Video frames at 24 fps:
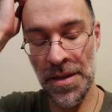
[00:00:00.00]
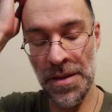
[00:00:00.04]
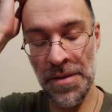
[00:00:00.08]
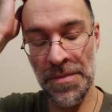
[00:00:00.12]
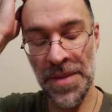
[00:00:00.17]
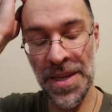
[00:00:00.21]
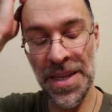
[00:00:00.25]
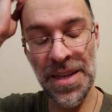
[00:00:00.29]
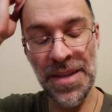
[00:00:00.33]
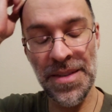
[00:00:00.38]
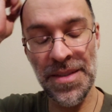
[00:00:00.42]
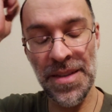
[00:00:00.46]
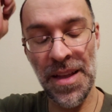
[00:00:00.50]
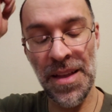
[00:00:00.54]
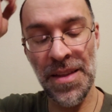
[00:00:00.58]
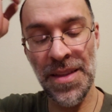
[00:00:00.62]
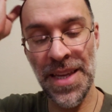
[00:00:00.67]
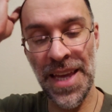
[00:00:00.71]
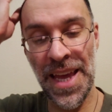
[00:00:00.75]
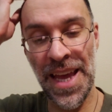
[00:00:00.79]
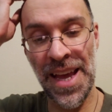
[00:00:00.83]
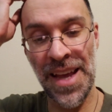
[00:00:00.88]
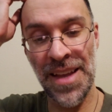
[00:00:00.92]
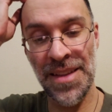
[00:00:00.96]
because all
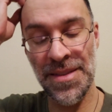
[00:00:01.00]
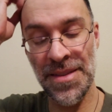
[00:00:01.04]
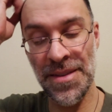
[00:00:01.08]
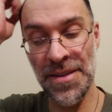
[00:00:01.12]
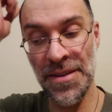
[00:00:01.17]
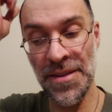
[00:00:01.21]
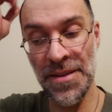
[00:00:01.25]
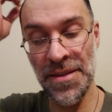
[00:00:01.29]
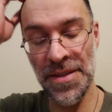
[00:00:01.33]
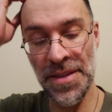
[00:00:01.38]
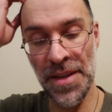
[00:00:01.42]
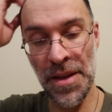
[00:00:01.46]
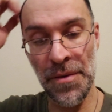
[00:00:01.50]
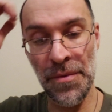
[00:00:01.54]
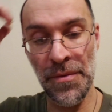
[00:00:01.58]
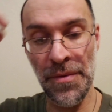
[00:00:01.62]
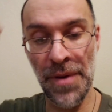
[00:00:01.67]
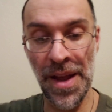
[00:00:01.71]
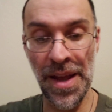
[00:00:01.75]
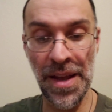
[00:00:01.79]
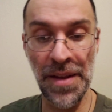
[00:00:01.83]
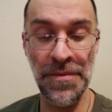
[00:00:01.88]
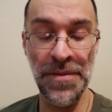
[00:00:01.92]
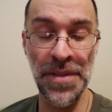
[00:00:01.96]
the answers
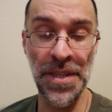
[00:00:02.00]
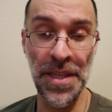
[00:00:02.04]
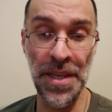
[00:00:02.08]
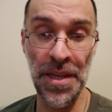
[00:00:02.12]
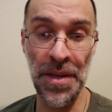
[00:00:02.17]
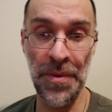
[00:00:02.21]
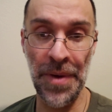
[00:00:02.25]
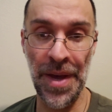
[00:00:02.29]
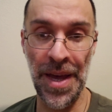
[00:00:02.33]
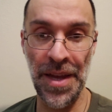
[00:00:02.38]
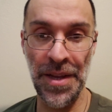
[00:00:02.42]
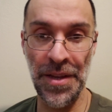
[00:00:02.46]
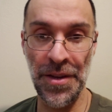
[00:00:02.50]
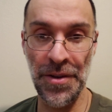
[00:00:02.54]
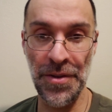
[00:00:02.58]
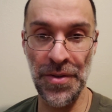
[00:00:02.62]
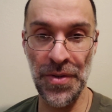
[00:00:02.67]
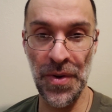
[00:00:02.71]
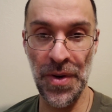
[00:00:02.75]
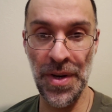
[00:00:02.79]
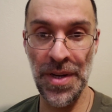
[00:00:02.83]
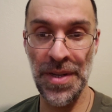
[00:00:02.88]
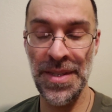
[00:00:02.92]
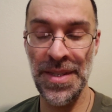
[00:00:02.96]
arrive to you at your
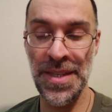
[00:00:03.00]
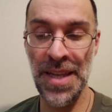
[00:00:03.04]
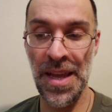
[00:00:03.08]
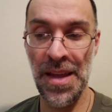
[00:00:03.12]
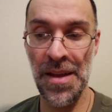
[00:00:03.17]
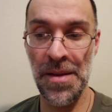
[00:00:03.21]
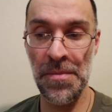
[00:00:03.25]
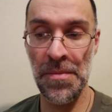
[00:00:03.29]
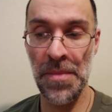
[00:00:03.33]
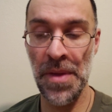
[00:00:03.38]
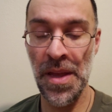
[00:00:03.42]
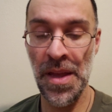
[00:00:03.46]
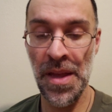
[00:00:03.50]
doorstep